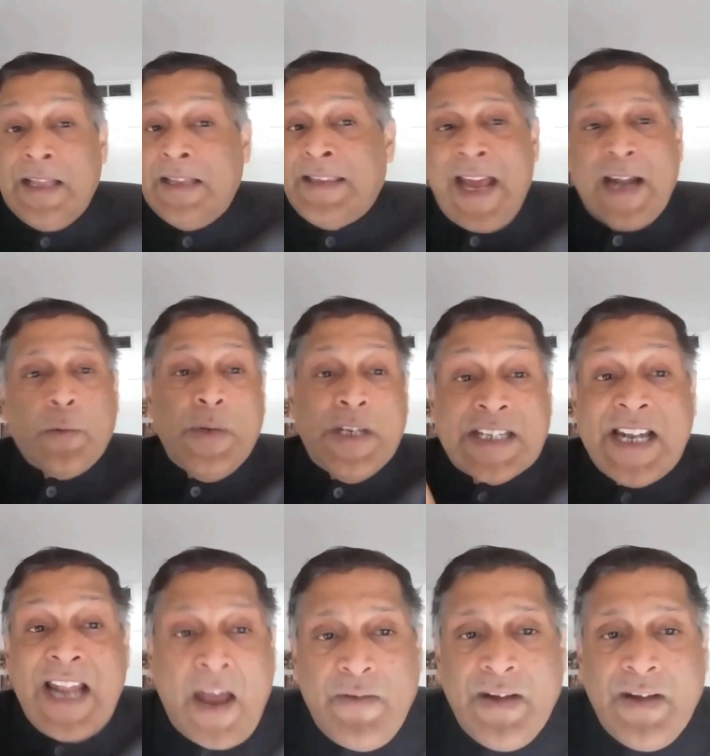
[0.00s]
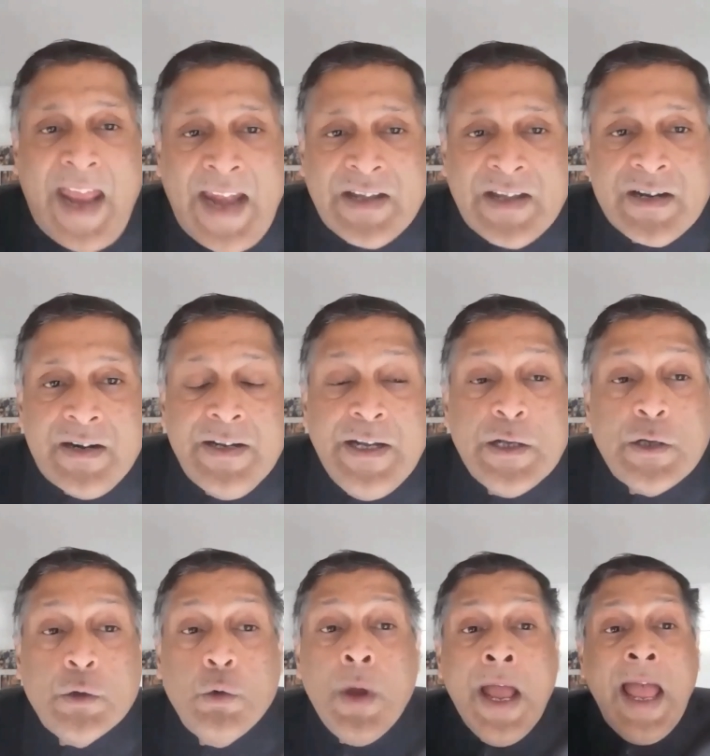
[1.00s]
that we still haven't entered
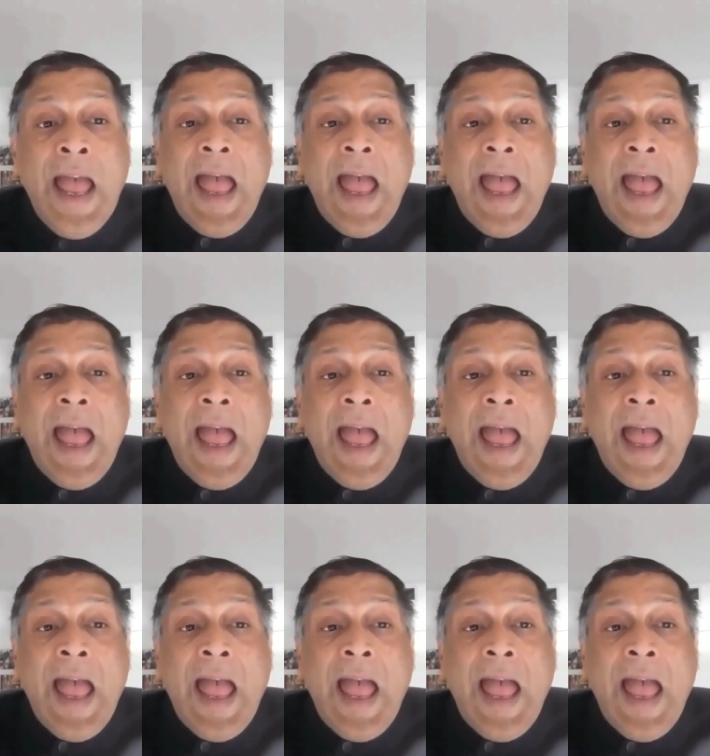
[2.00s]
into.